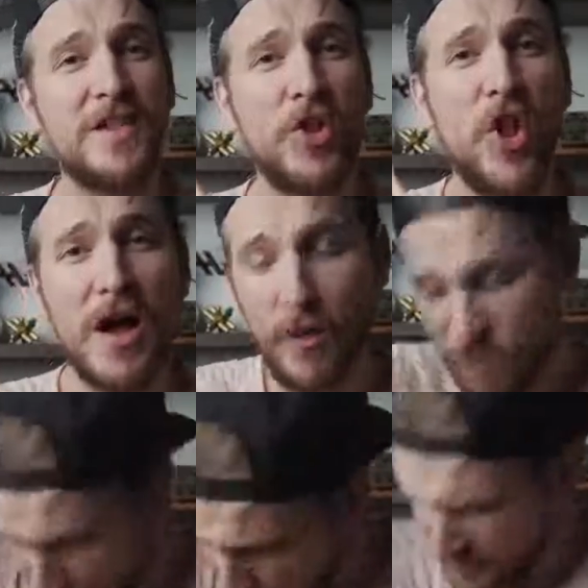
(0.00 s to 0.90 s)
on the clock.
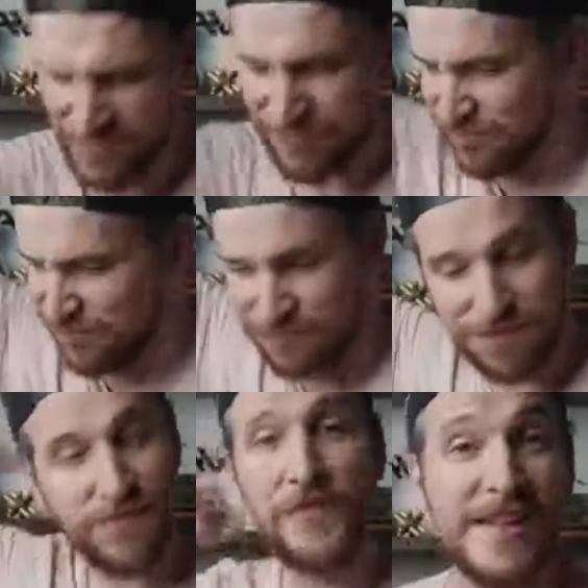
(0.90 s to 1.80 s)

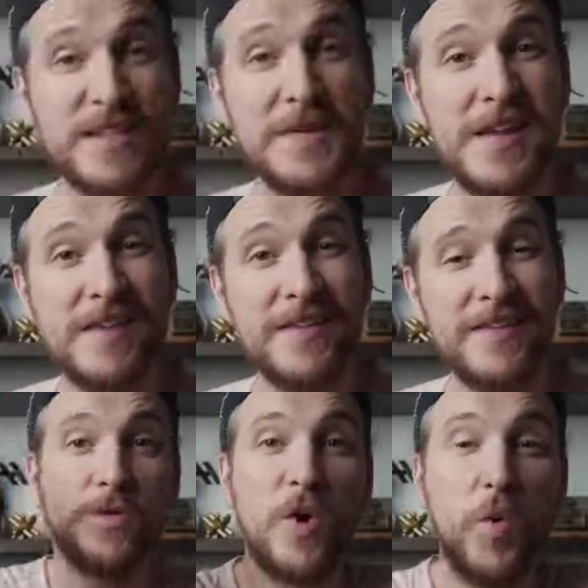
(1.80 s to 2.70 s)
Let's begin.
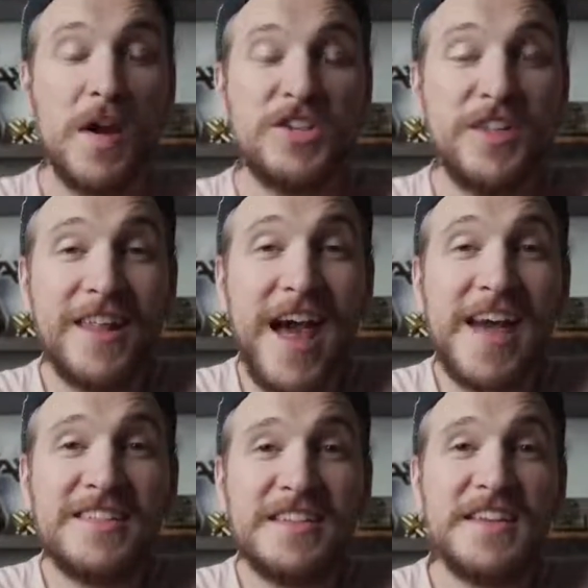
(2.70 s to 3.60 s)
So a question that
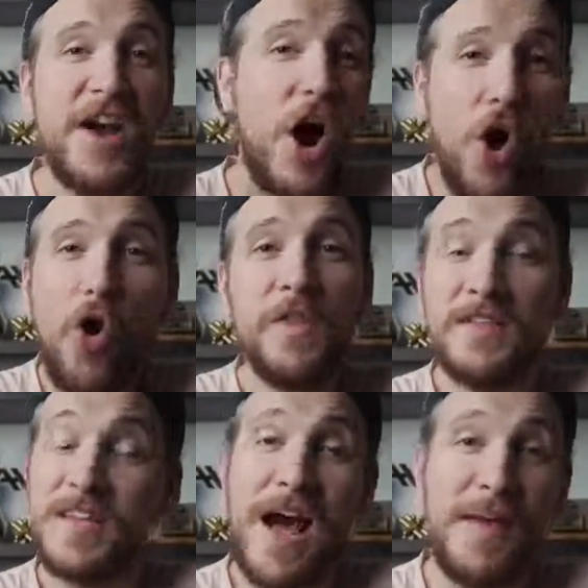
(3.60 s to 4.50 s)
I see all the
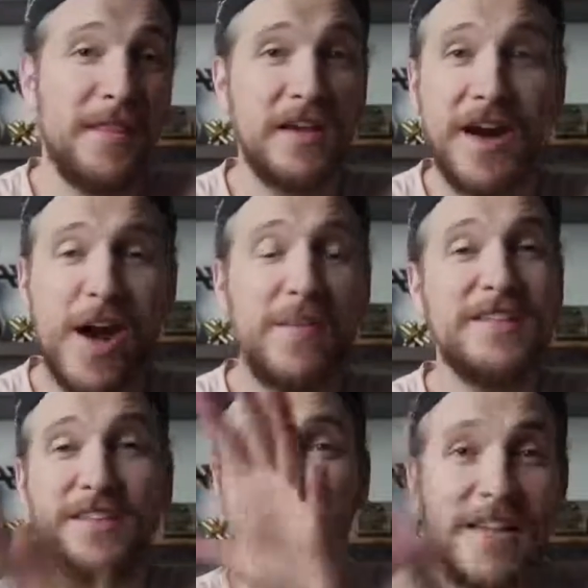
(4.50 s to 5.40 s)
time in the
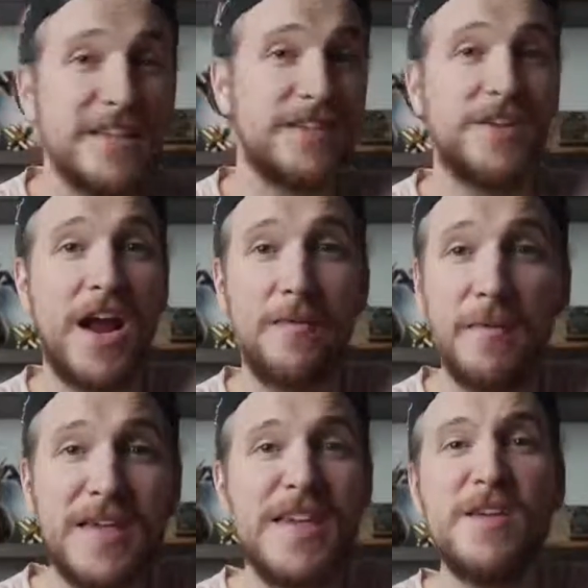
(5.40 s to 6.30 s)
comments on Instagram and
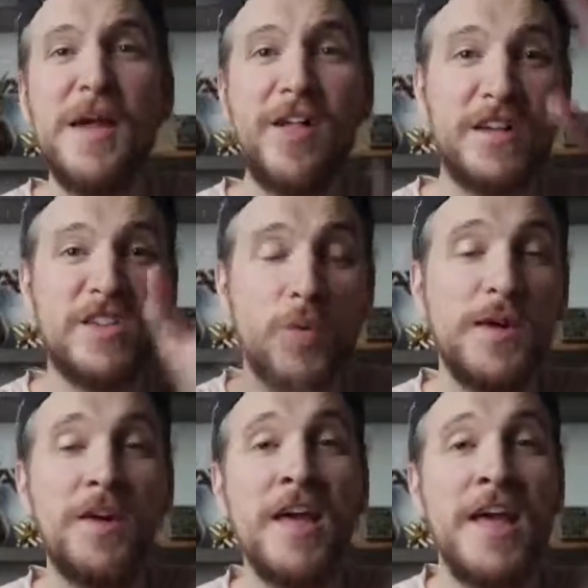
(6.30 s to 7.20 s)
my email on
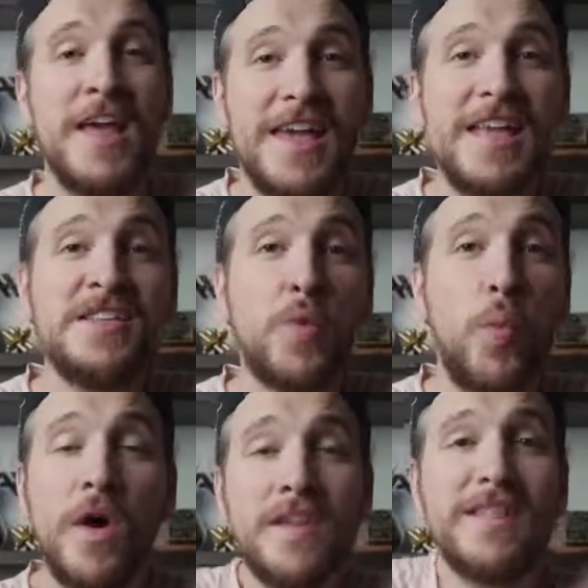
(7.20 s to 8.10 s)
Twitter is,
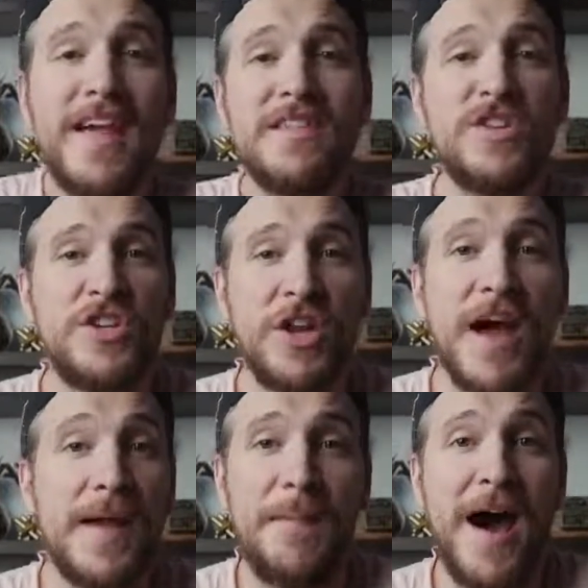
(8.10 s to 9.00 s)
what lens should
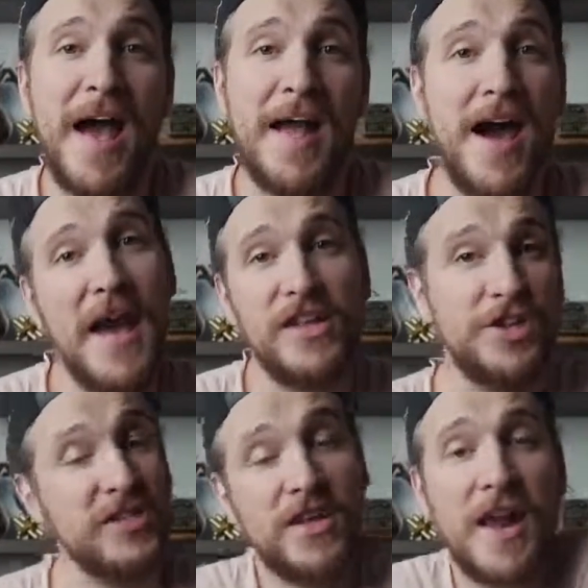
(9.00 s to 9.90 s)
I buy? I
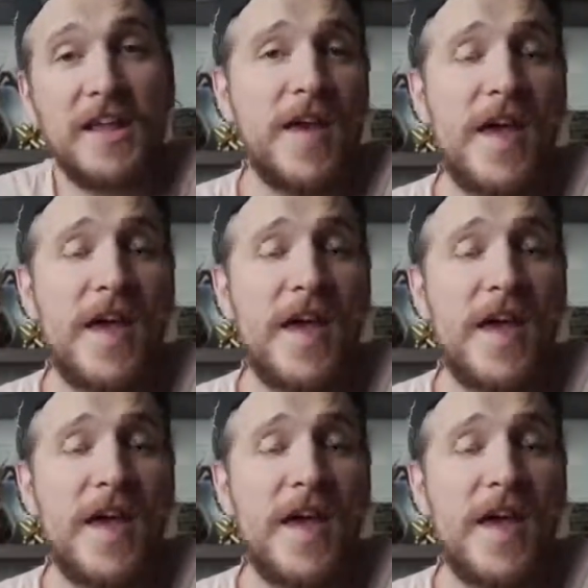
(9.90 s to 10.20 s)
just got a